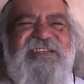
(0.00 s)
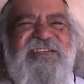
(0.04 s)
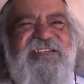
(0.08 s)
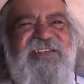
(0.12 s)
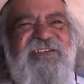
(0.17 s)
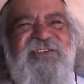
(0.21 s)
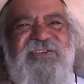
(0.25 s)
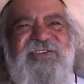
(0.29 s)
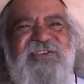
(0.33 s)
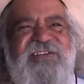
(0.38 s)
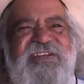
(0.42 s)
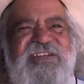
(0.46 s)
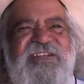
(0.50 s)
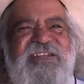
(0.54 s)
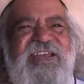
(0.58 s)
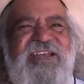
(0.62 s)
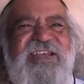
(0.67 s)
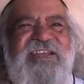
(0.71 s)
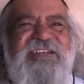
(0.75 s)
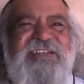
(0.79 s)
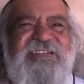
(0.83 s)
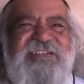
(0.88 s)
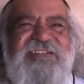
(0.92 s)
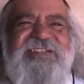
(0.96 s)
They already
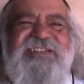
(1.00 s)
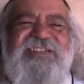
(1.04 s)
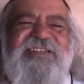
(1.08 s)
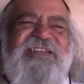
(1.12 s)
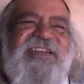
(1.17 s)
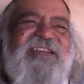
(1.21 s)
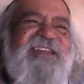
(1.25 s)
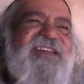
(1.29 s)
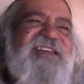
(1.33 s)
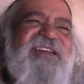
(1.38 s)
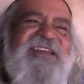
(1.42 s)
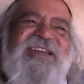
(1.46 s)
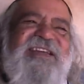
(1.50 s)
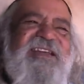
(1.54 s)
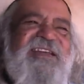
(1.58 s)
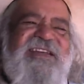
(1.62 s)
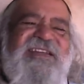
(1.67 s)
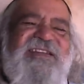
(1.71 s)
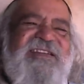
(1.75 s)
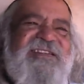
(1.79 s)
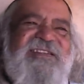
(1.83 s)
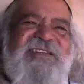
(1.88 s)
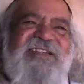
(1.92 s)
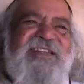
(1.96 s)
ate it.
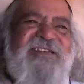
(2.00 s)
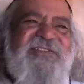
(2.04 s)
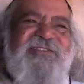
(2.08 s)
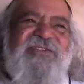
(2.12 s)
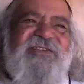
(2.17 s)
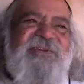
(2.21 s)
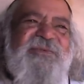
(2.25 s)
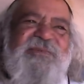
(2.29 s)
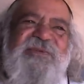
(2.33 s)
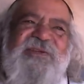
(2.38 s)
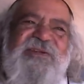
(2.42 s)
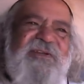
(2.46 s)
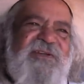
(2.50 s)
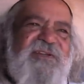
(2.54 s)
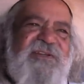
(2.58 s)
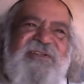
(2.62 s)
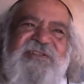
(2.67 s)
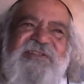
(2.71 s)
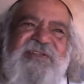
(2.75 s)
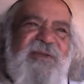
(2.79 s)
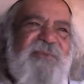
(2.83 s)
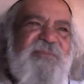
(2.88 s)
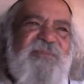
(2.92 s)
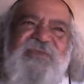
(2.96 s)
That would have been
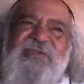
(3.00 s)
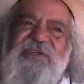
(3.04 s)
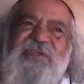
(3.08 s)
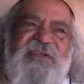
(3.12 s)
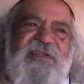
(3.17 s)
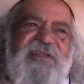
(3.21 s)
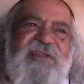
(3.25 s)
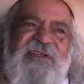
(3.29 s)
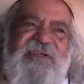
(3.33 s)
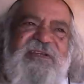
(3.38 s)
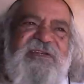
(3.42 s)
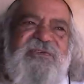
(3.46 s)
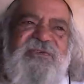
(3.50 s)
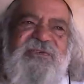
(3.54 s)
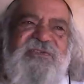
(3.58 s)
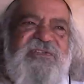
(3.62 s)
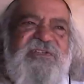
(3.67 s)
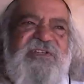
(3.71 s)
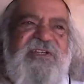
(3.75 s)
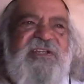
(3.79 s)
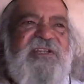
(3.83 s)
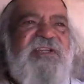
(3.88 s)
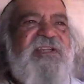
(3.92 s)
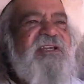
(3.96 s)
something
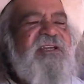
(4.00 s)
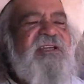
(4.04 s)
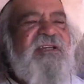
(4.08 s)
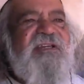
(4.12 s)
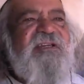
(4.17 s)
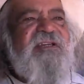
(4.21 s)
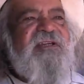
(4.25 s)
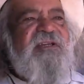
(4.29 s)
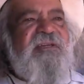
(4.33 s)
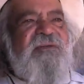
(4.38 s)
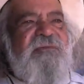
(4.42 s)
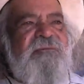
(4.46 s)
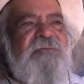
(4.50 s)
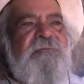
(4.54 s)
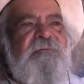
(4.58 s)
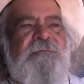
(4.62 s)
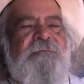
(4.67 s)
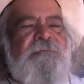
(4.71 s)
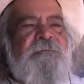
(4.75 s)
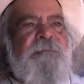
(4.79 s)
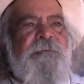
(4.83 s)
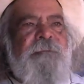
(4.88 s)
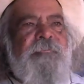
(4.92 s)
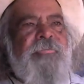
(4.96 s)
interesting.
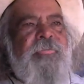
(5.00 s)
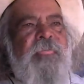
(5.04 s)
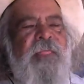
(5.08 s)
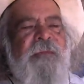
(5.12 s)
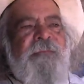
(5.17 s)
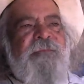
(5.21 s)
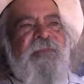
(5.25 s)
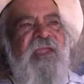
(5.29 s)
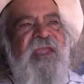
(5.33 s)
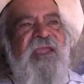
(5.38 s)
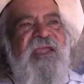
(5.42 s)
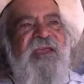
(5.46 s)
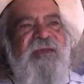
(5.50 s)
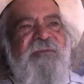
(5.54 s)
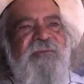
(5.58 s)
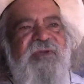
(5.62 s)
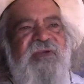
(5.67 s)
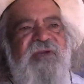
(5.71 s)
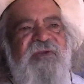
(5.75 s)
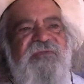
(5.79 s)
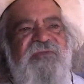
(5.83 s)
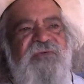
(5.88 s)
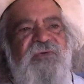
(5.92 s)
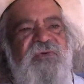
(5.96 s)

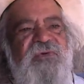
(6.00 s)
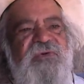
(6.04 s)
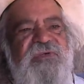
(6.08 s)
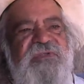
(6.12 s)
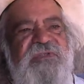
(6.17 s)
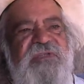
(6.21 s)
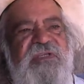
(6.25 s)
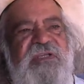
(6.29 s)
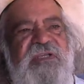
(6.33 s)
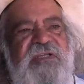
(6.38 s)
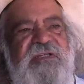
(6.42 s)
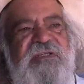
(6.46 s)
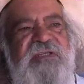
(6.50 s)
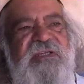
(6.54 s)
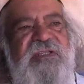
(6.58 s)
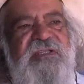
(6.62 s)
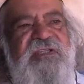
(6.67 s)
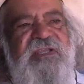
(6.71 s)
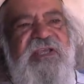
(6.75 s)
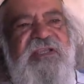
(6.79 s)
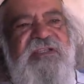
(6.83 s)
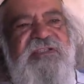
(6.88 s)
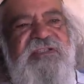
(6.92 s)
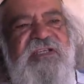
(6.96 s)
But of course,
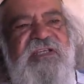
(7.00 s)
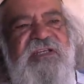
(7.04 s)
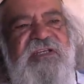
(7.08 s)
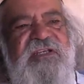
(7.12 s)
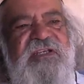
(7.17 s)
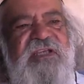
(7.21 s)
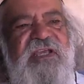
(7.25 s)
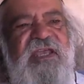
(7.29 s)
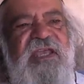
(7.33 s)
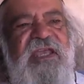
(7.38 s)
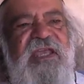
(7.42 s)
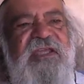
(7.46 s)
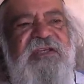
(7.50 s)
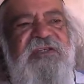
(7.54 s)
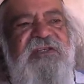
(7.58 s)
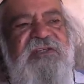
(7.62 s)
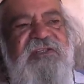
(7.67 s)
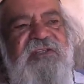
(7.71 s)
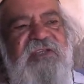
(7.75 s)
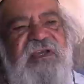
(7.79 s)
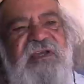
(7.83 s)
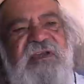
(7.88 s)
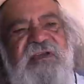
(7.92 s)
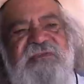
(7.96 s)
they said they
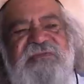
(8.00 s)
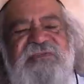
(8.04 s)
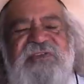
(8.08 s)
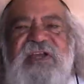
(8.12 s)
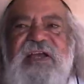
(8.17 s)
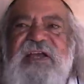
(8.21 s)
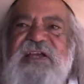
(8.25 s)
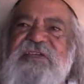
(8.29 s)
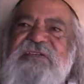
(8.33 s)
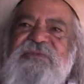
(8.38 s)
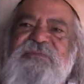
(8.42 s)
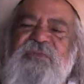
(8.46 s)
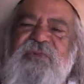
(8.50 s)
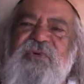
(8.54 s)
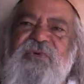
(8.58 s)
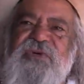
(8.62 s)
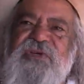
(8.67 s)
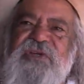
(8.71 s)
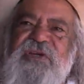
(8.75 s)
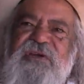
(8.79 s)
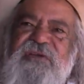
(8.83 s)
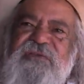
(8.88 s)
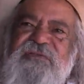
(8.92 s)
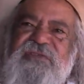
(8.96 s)
handed the half-caste
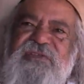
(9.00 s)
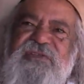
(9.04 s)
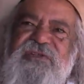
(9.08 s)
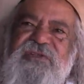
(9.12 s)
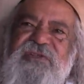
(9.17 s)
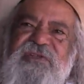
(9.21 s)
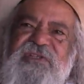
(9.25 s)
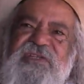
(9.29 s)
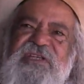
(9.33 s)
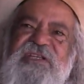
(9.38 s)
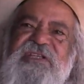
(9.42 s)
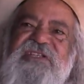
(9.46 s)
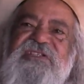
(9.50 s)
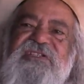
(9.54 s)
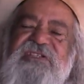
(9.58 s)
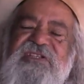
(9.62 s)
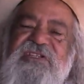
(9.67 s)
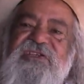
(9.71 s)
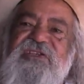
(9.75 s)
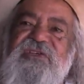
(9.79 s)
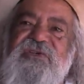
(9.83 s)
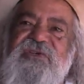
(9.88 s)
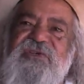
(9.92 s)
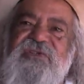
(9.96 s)
boy over to the
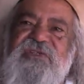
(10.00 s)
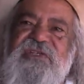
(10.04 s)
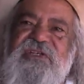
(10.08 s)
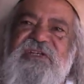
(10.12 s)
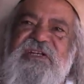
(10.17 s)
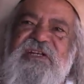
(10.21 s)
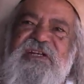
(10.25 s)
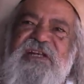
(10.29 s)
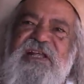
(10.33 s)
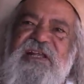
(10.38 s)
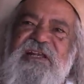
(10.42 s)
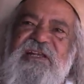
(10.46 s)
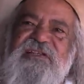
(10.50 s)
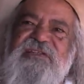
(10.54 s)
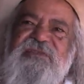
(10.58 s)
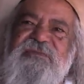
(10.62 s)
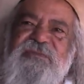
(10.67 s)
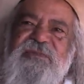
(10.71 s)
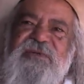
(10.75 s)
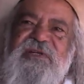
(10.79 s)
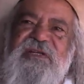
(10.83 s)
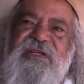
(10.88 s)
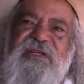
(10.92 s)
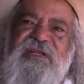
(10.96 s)
institution in Alice
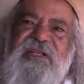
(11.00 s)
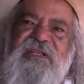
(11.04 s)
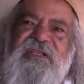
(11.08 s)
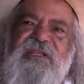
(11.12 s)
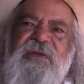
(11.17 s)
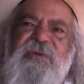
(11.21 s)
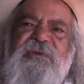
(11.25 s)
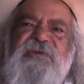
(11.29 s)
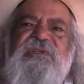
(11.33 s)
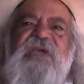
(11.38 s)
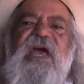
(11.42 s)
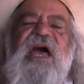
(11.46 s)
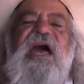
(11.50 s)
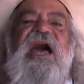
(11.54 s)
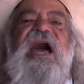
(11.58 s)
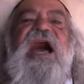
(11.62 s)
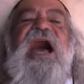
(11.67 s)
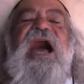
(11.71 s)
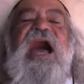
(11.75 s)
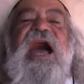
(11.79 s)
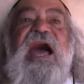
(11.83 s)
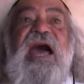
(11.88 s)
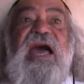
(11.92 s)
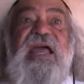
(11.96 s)
Springs, and there was
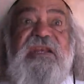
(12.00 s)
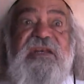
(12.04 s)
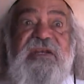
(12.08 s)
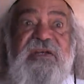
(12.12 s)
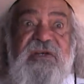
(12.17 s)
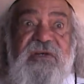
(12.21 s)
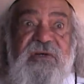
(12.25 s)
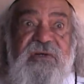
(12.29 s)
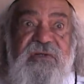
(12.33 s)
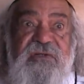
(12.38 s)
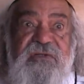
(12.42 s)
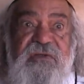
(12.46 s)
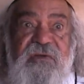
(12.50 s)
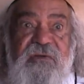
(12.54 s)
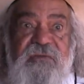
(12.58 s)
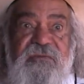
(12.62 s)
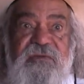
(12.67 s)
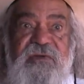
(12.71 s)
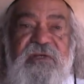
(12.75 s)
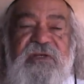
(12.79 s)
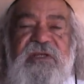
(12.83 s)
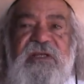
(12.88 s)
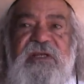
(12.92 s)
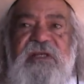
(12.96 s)
hundreds
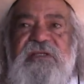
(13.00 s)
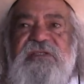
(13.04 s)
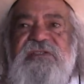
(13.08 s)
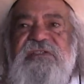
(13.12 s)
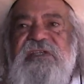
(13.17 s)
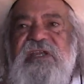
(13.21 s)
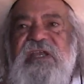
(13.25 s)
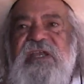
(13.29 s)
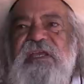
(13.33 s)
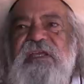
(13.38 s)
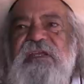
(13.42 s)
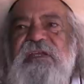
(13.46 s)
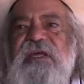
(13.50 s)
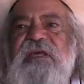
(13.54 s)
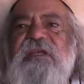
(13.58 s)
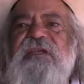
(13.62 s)
of little sad,